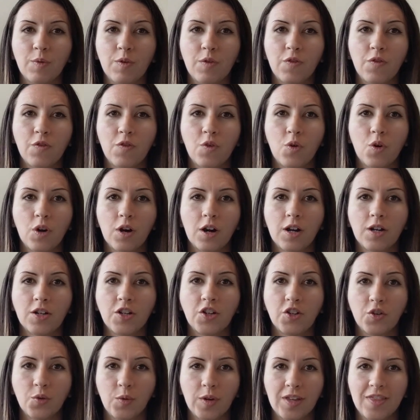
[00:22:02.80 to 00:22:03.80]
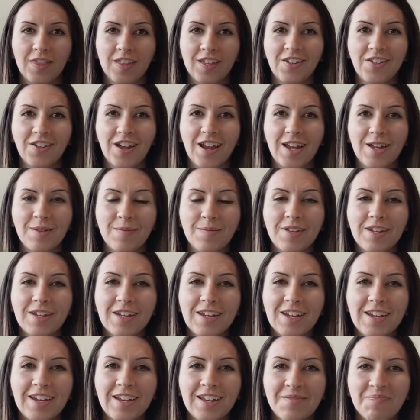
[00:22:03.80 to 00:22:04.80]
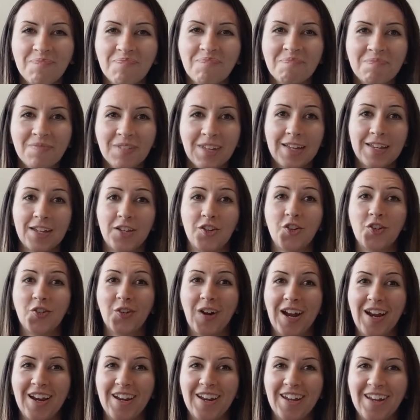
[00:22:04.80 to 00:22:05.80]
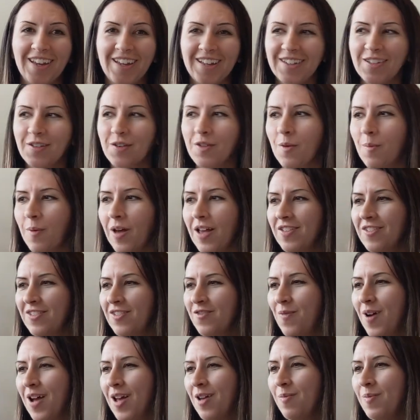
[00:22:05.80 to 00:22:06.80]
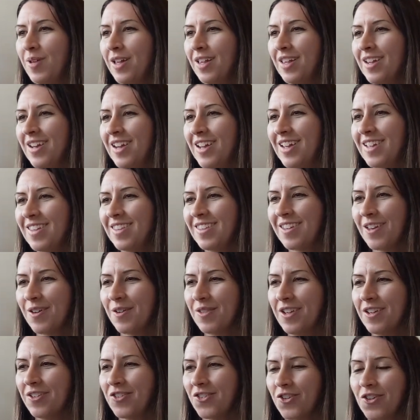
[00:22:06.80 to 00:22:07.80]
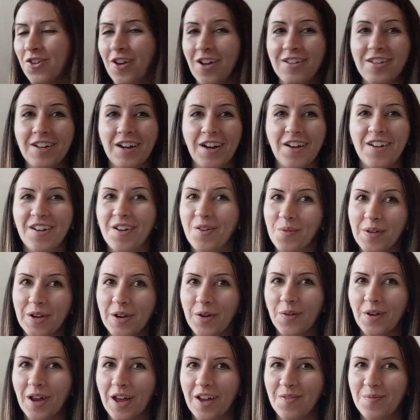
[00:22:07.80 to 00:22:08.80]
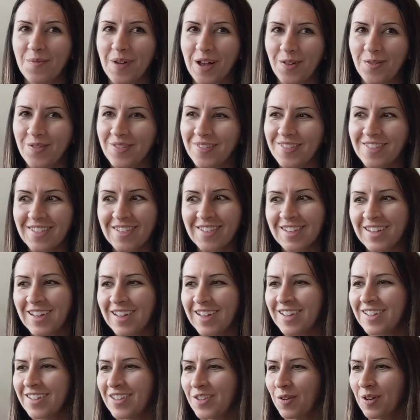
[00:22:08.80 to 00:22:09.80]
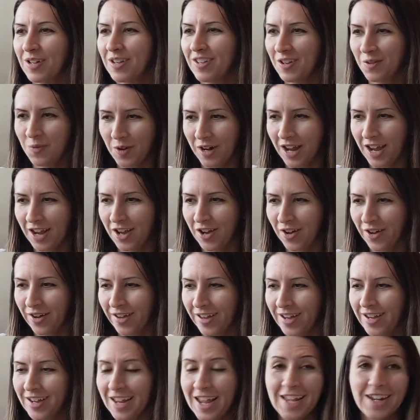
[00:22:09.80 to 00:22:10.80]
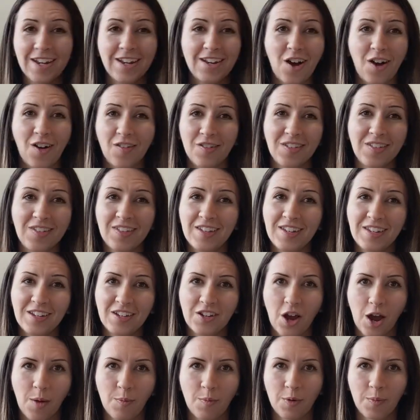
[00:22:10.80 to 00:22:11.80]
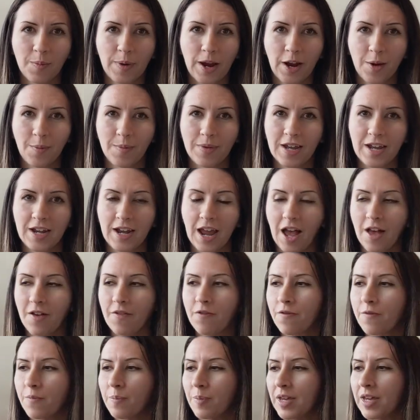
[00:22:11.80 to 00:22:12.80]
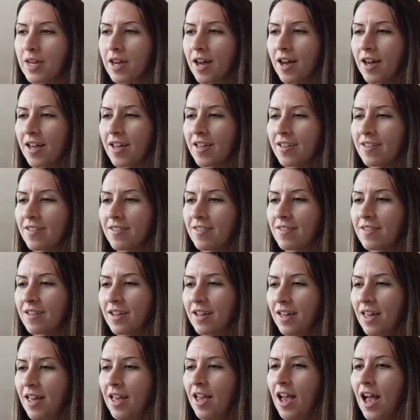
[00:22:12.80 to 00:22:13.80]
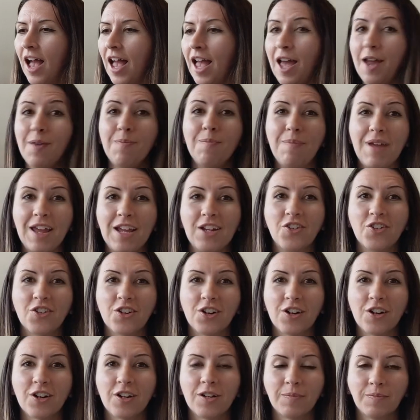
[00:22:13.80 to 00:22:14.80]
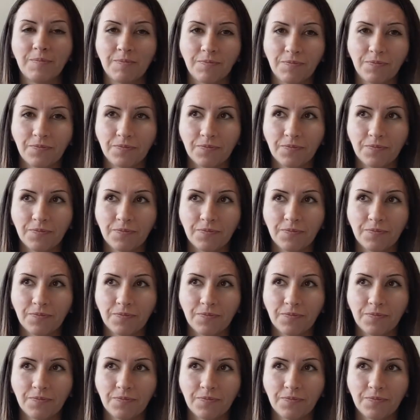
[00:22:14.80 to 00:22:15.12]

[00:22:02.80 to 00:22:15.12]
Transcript: before doing the JMT, training to the best of my ability. In southeastern Ontario, we don't have mountains, so I did what I could. It obviously did not prepare me enough because I had major